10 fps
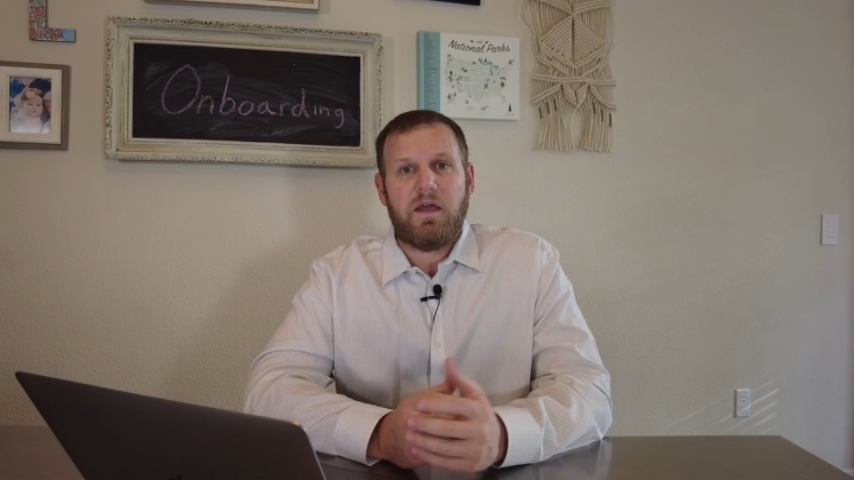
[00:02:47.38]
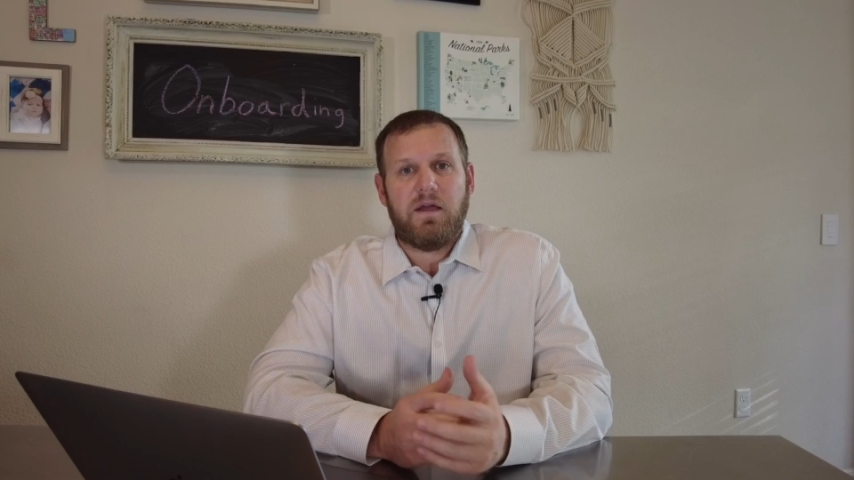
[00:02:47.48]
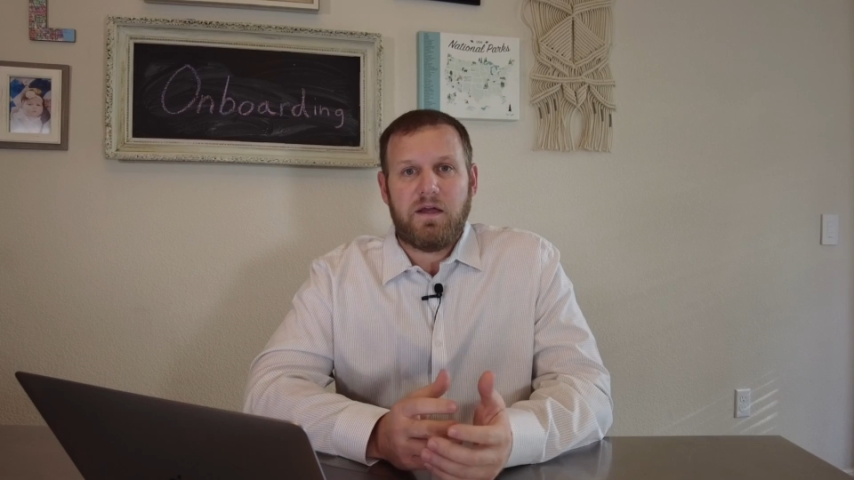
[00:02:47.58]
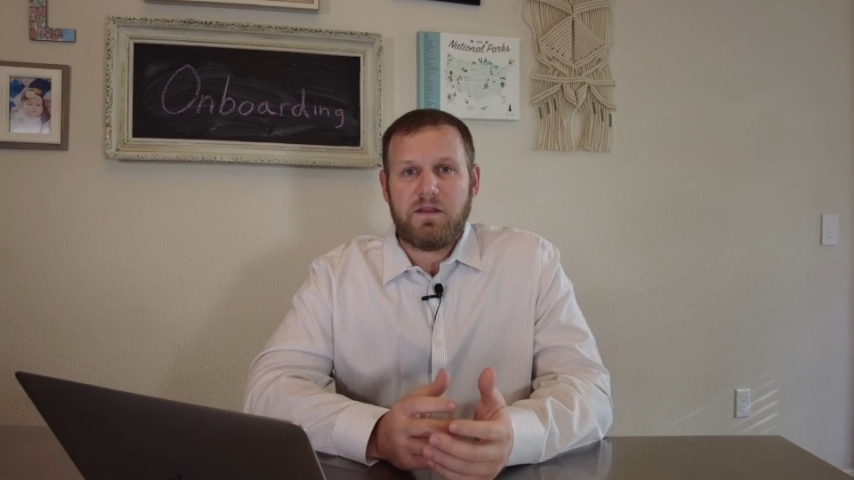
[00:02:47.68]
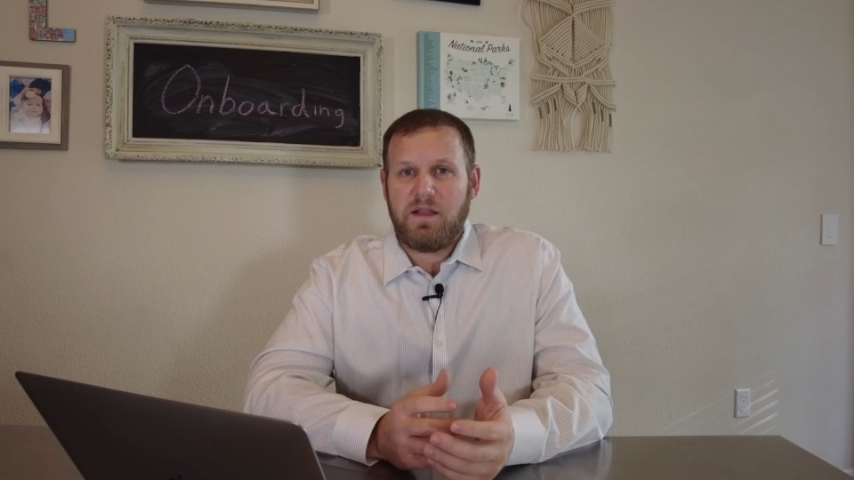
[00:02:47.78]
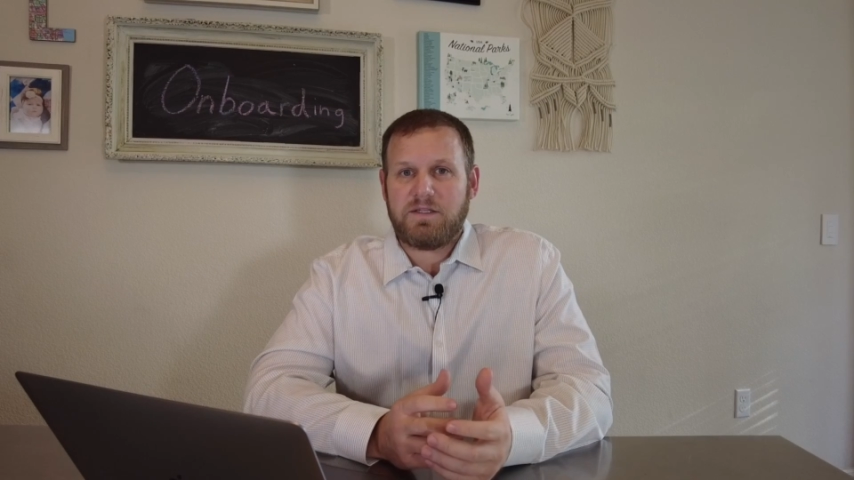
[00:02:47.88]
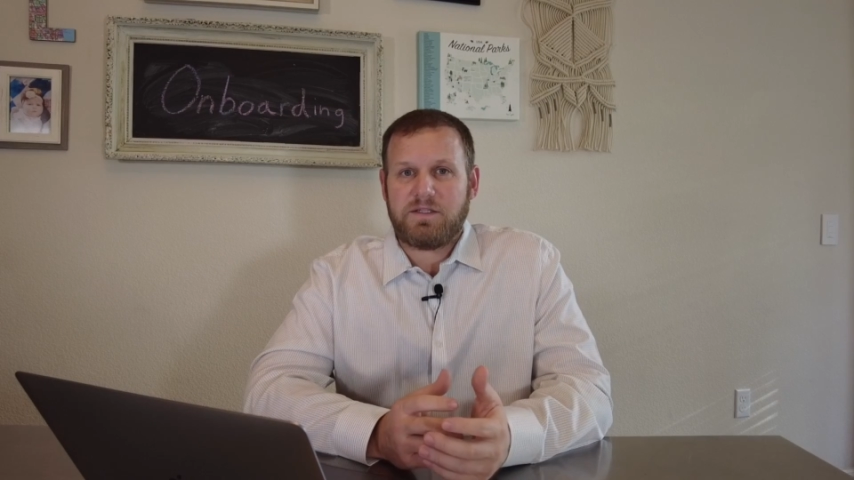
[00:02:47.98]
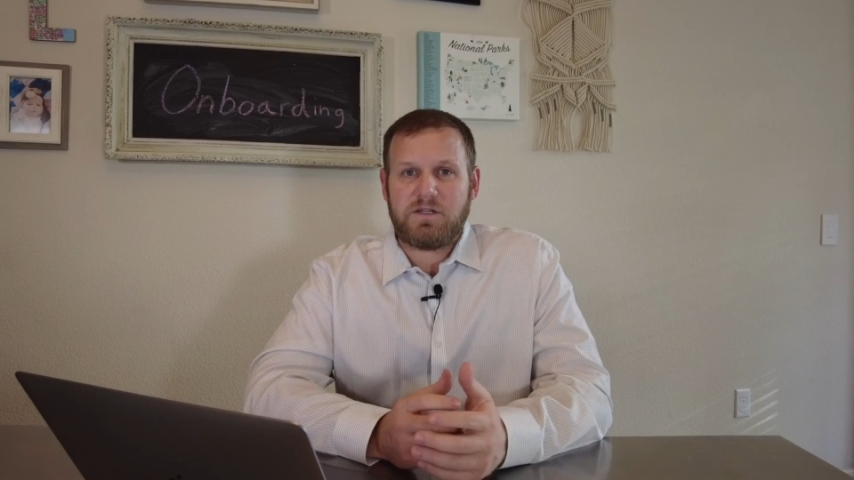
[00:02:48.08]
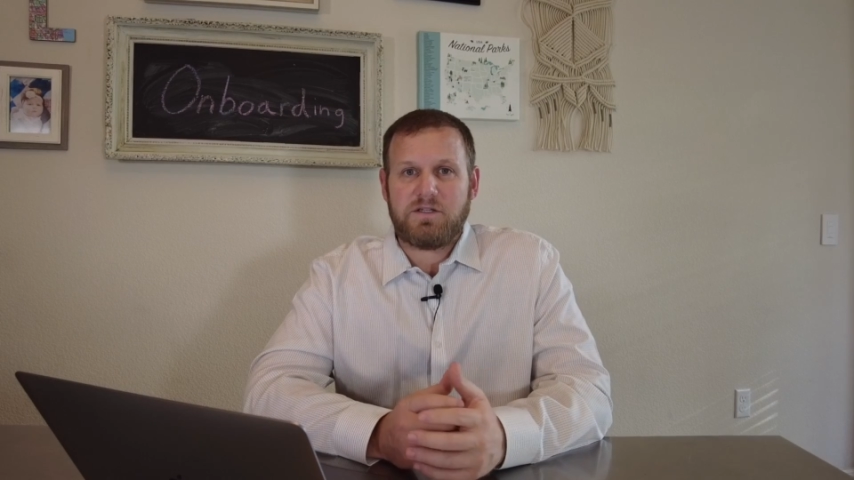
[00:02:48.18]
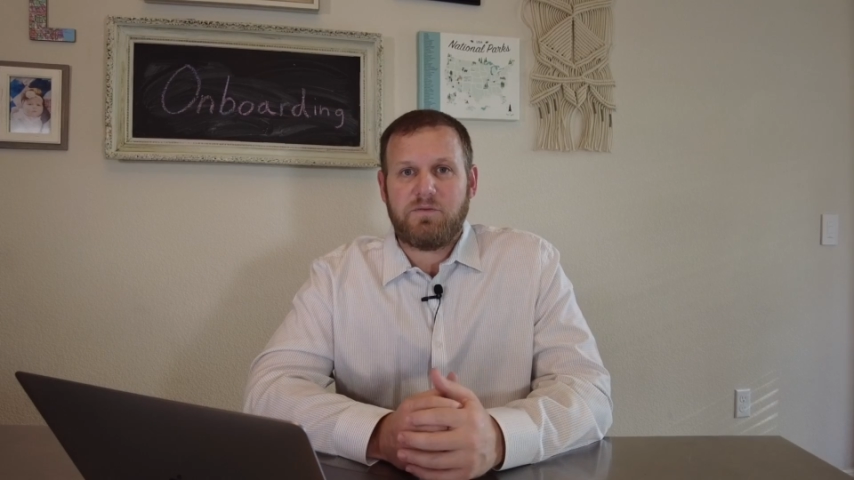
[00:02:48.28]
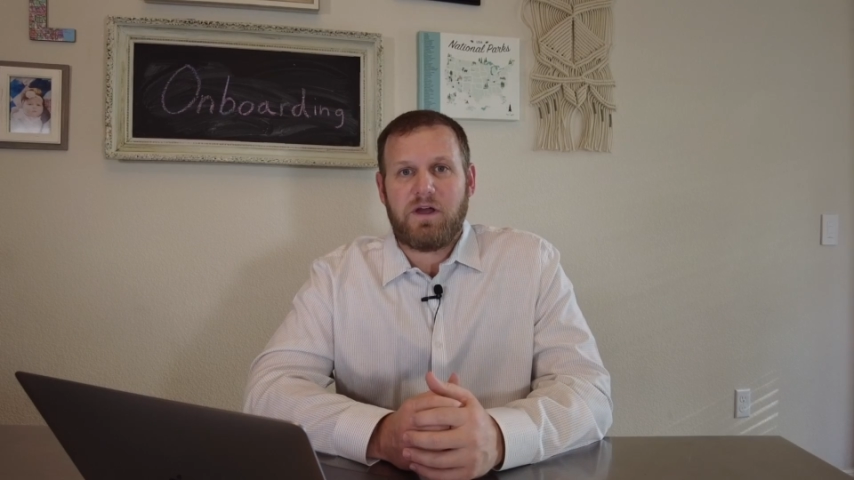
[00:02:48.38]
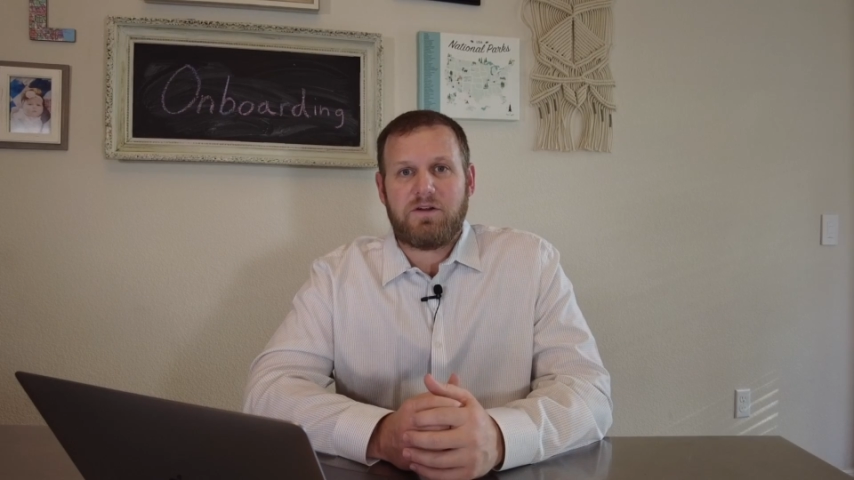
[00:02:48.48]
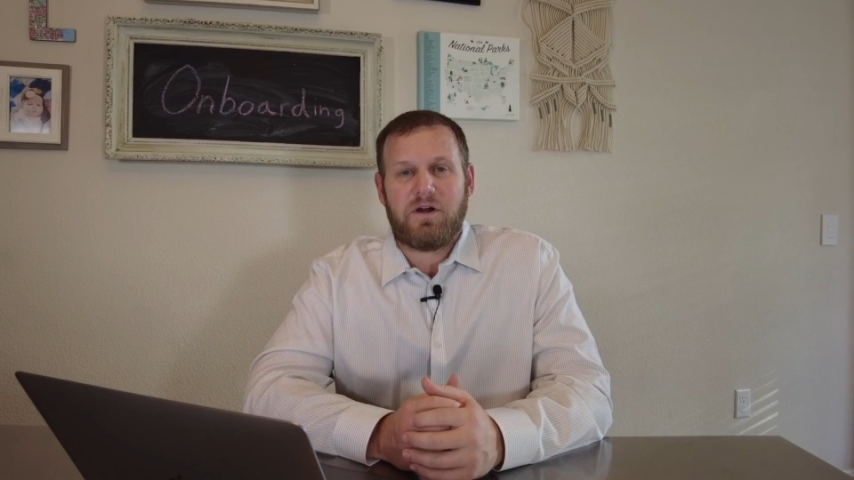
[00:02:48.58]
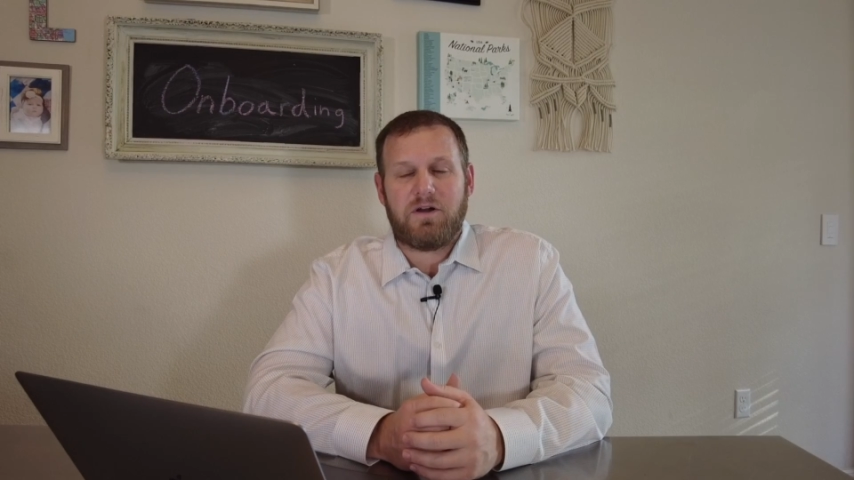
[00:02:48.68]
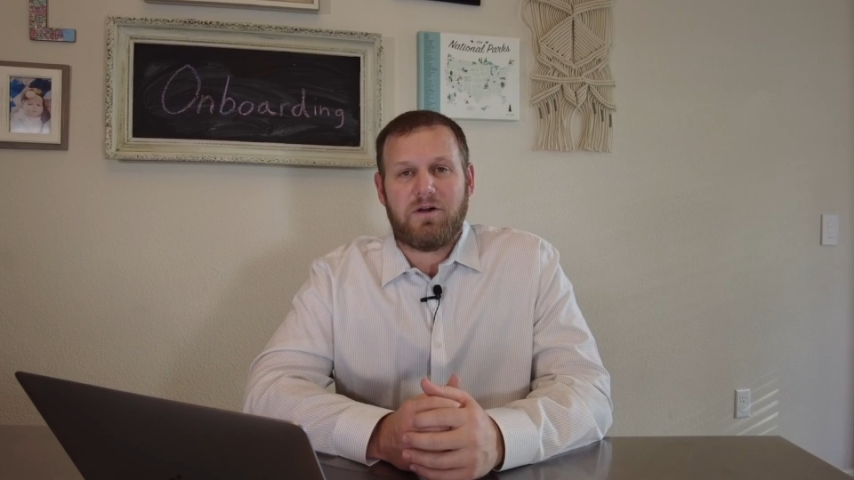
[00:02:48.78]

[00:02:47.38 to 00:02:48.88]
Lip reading: In the last section, we had talk